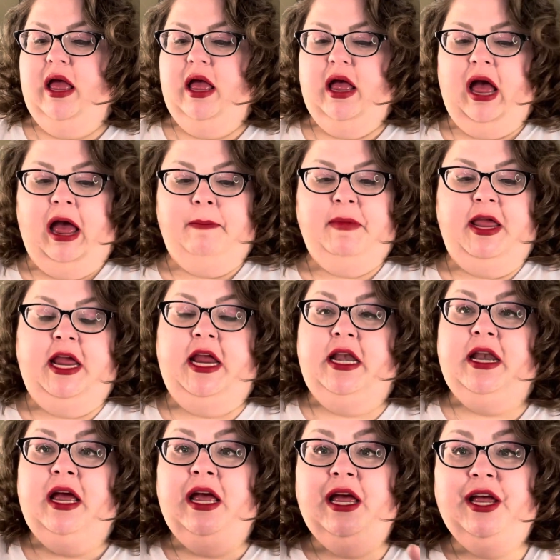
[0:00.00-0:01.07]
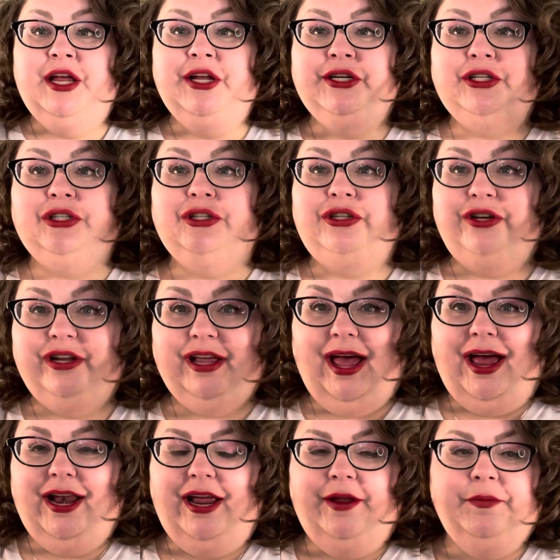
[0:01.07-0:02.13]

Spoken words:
I mean, look at it.